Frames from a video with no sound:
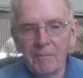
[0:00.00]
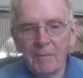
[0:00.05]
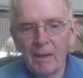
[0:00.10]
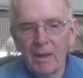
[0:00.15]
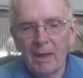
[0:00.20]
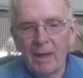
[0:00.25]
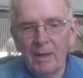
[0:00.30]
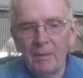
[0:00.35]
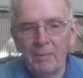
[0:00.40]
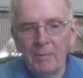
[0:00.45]

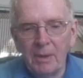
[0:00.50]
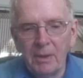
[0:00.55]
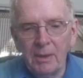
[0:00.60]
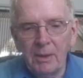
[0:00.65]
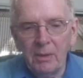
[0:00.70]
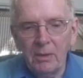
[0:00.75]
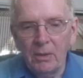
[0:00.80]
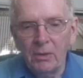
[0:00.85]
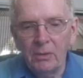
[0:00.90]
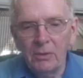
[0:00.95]
I'm
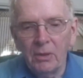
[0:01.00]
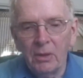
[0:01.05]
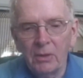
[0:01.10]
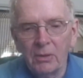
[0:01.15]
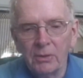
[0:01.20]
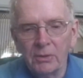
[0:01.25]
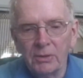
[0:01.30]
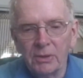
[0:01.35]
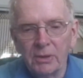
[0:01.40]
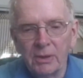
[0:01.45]
here on
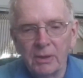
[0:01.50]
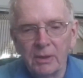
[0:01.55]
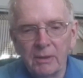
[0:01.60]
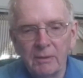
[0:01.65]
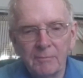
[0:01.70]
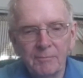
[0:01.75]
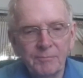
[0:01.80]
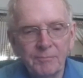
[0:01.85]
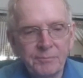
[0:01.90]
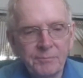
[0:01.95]
holiday.
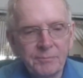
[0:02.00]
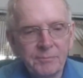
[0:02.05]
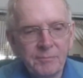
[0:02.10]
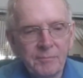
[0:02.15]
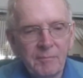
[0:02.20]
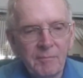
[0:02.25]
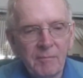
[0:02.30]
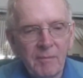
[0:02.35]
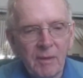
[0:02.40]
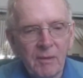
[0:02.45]

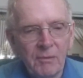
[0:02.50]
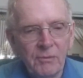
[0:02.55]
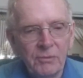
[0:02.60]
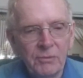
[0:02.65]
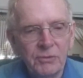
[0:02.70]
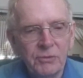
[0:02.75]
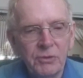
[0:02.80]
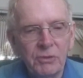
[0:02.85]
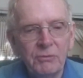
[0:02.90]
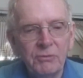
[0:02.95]
Though
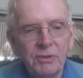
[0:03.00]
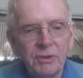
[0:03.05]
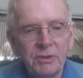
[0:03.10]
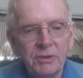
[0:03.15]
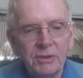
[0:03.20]
truth is